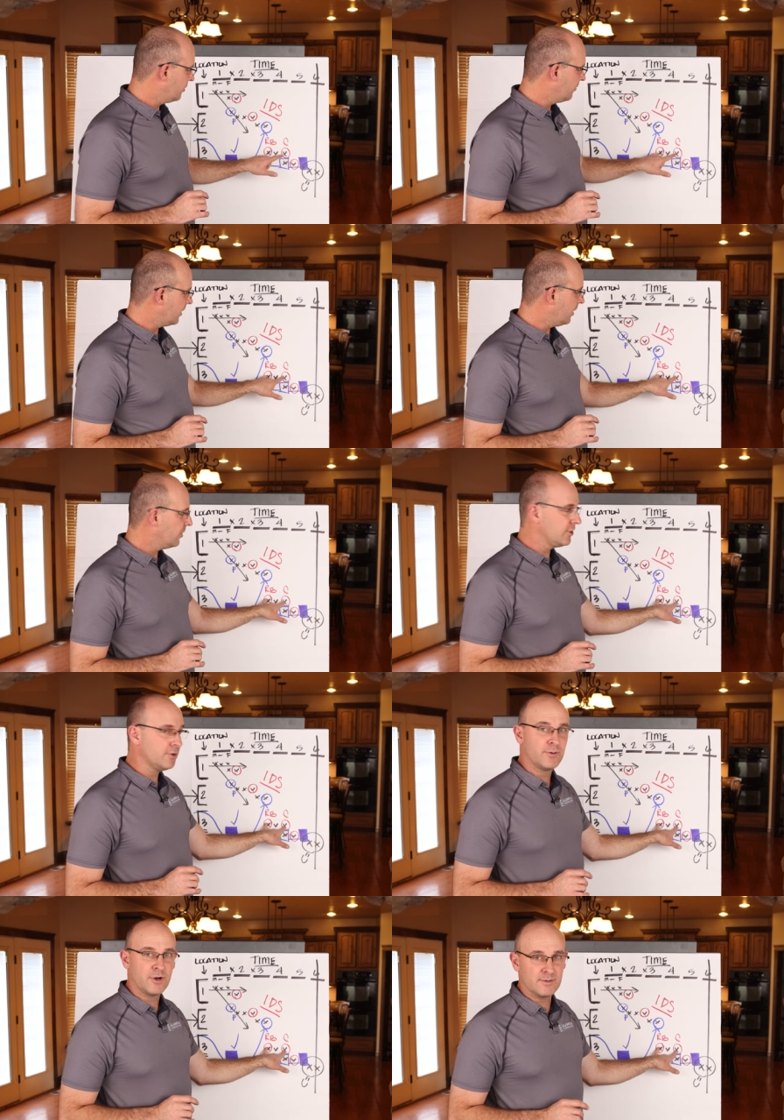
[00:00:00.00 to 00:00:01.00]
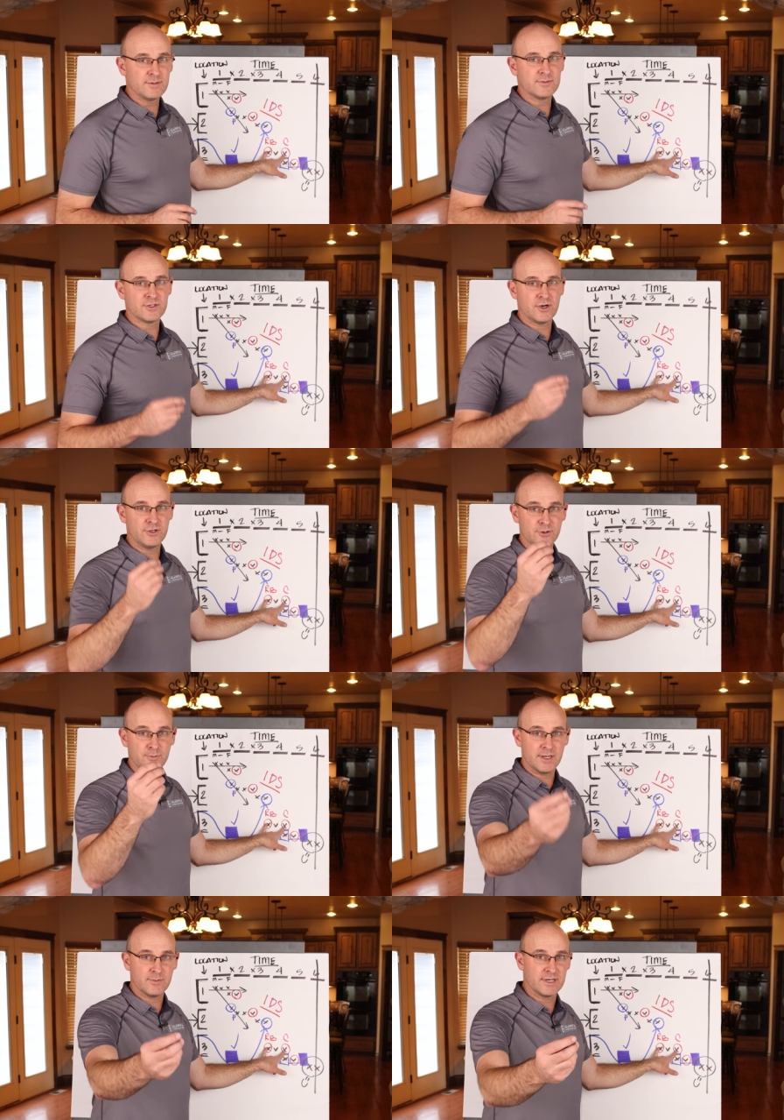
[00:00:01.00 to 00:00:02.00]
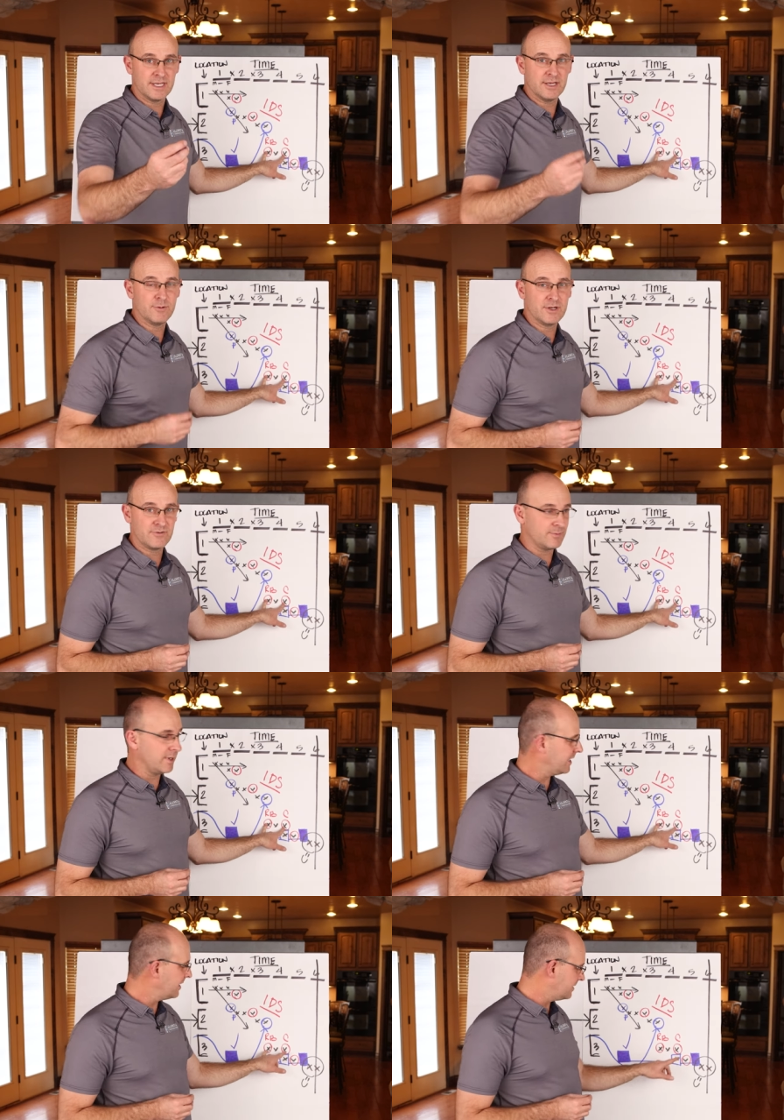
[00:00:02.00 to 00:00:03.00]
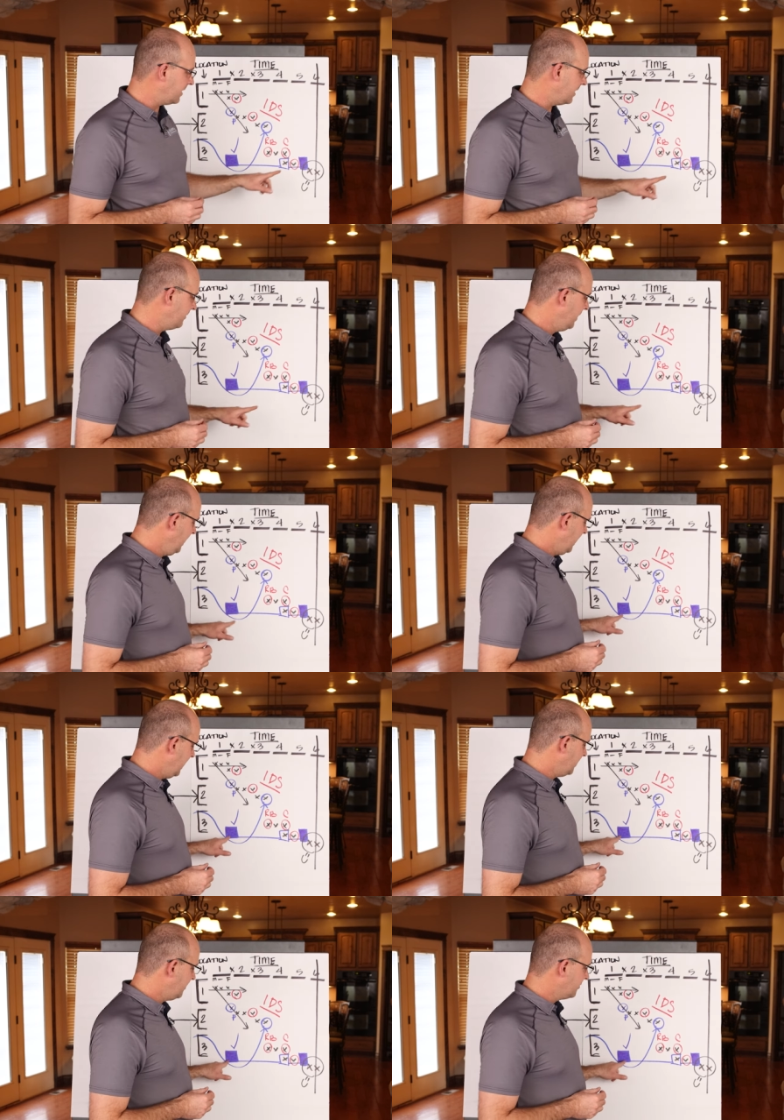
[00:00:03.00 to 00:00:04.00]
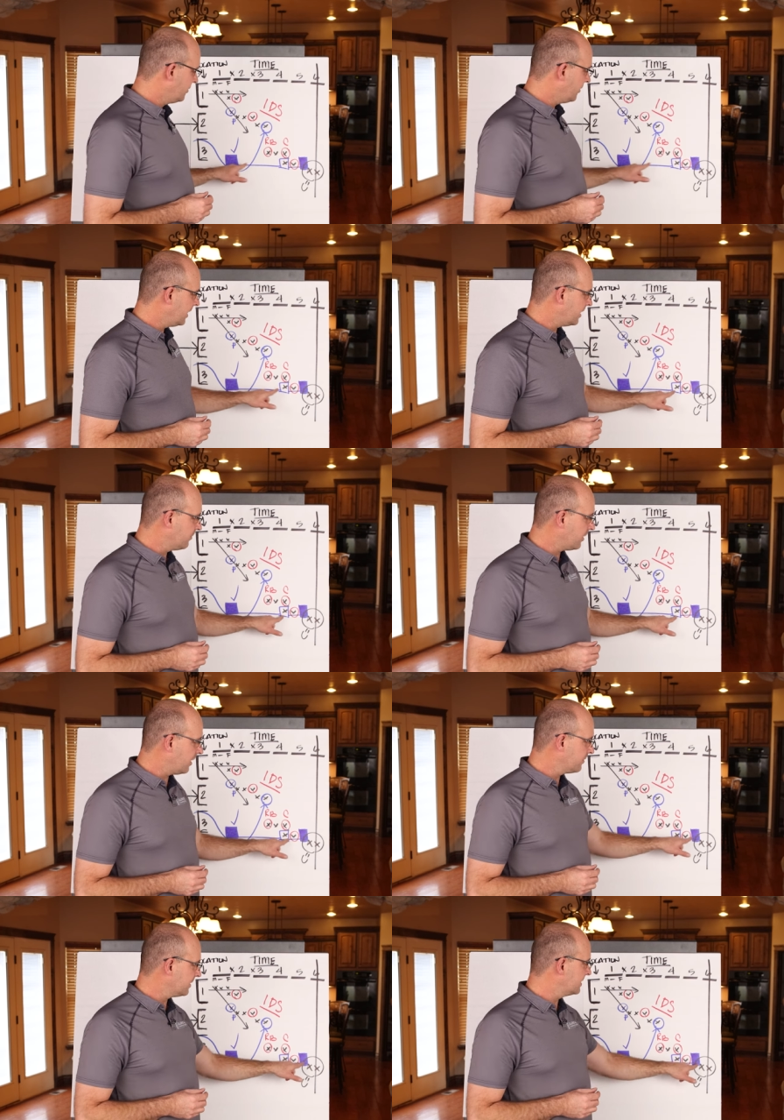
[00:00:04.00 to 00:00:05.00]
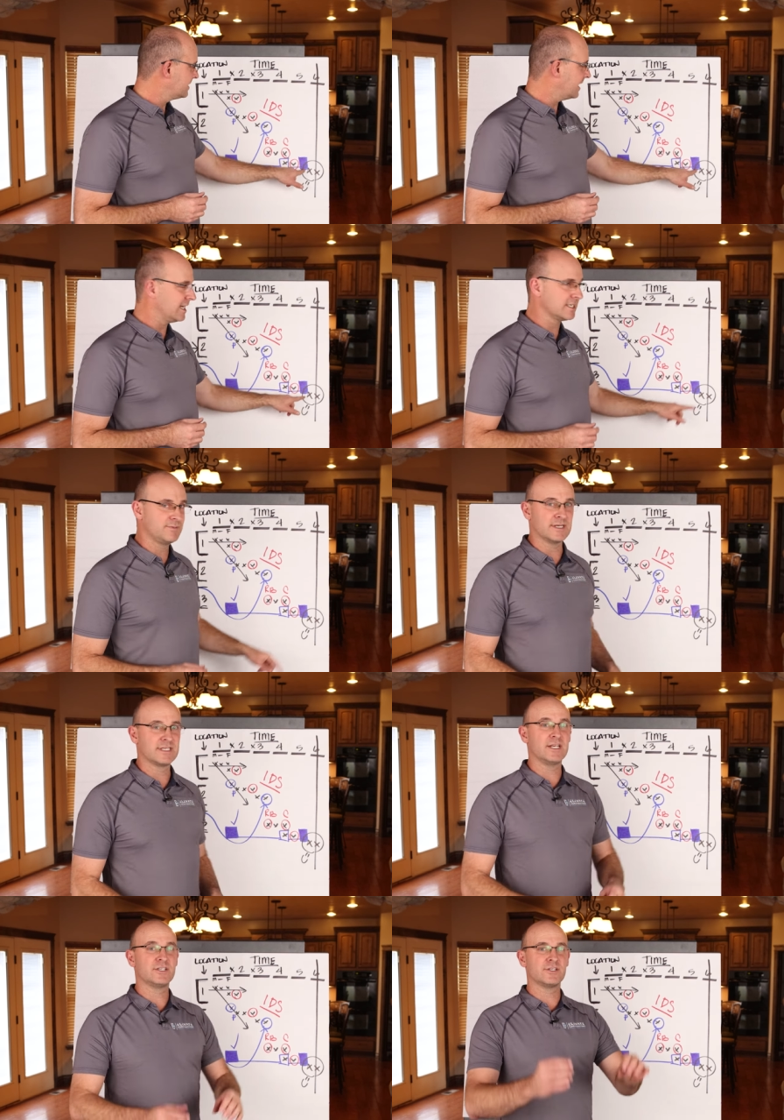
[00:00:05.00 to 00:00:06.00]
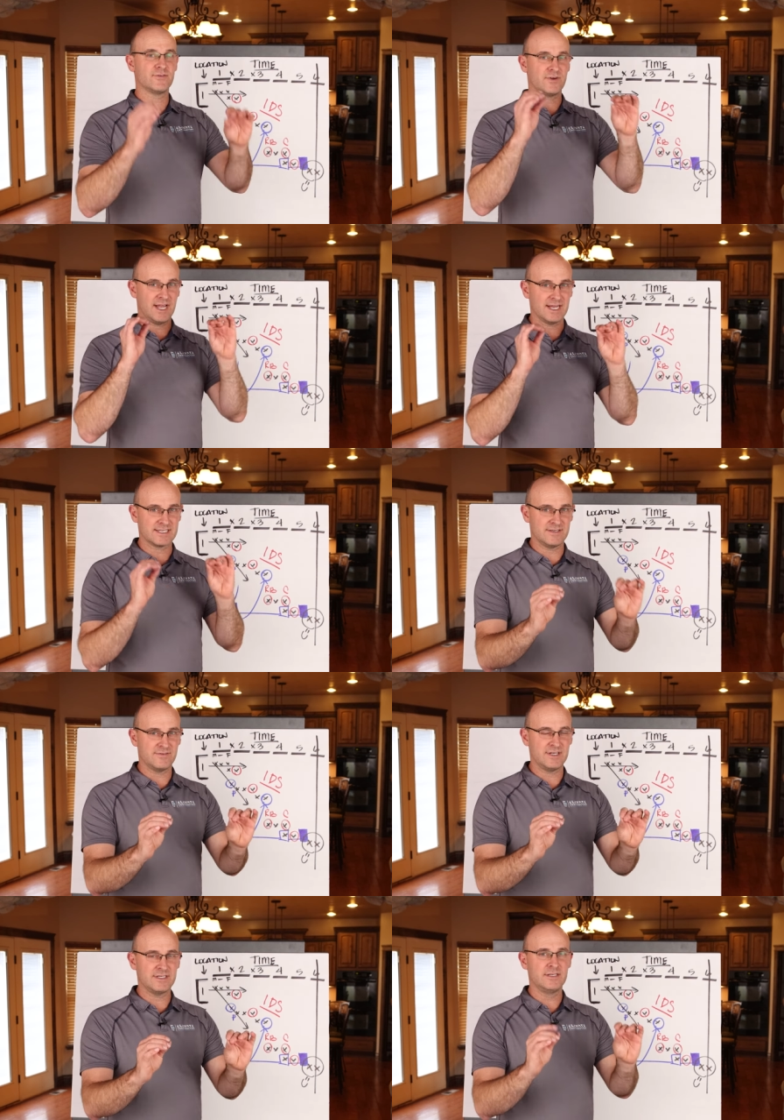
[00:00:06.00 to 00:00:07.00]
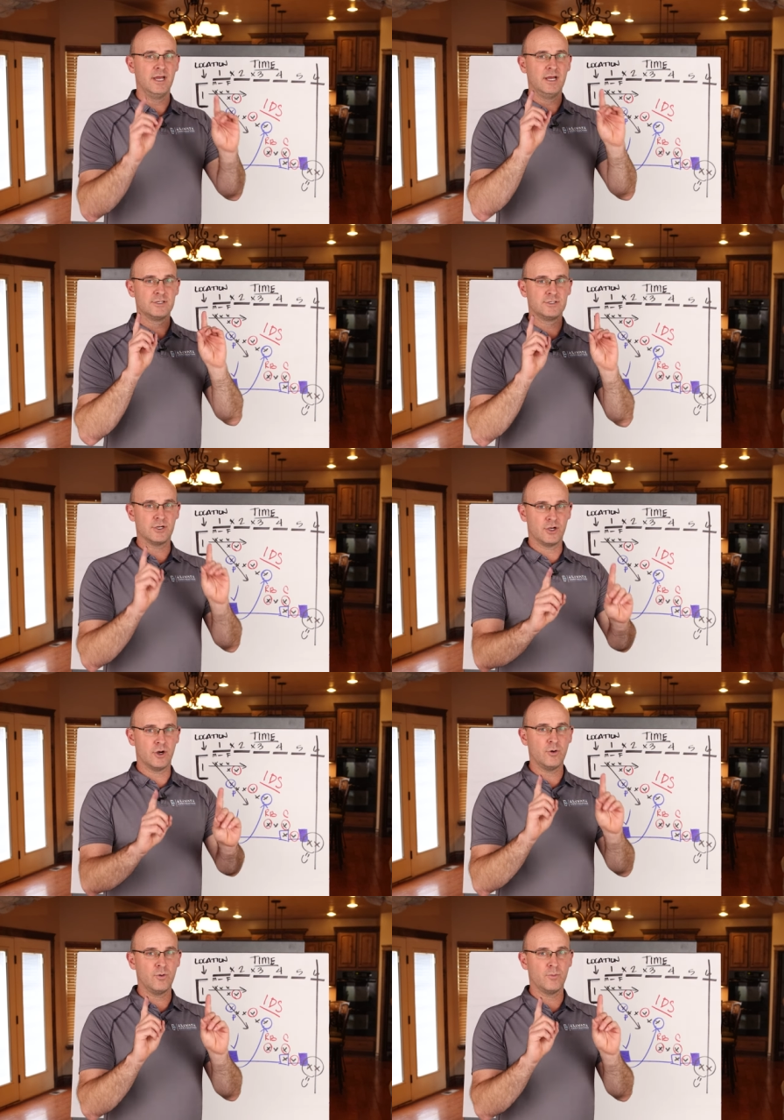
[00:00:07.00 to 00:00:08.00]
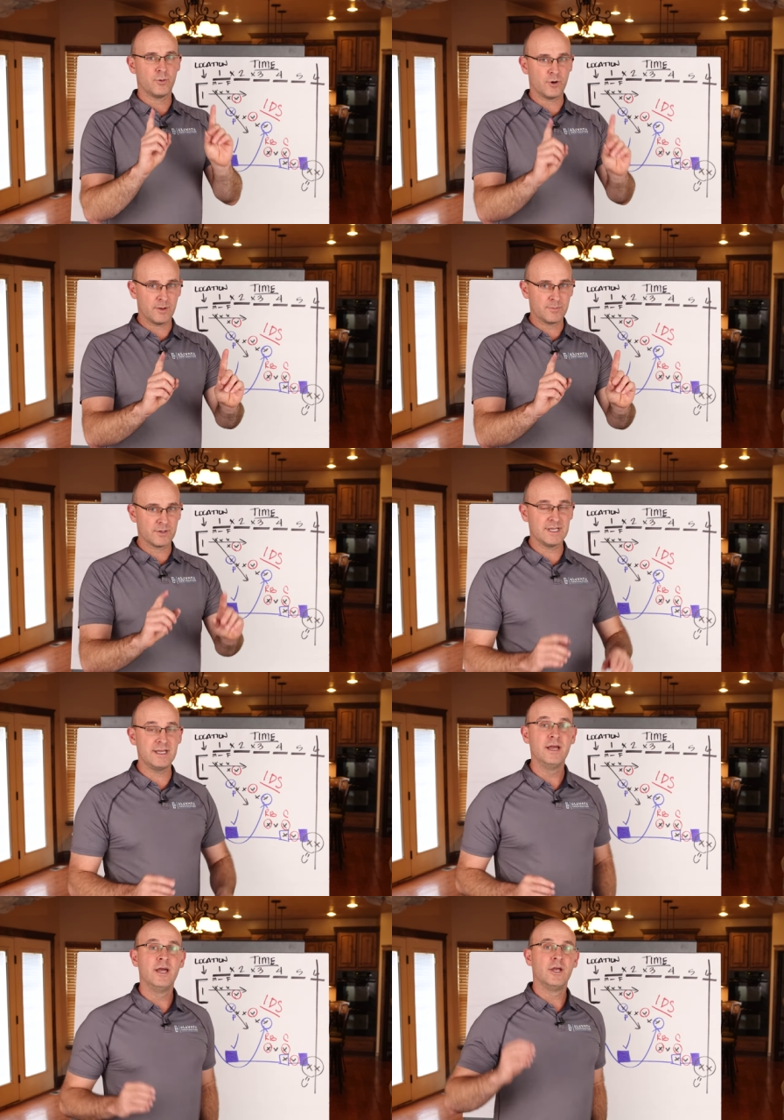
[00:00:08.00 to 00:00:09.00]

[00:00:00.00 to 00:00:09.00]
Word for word: know where all your problems are and you'll be able to get rid of them ahead of time. And you'll know how to properly set expectations for activities to go properly.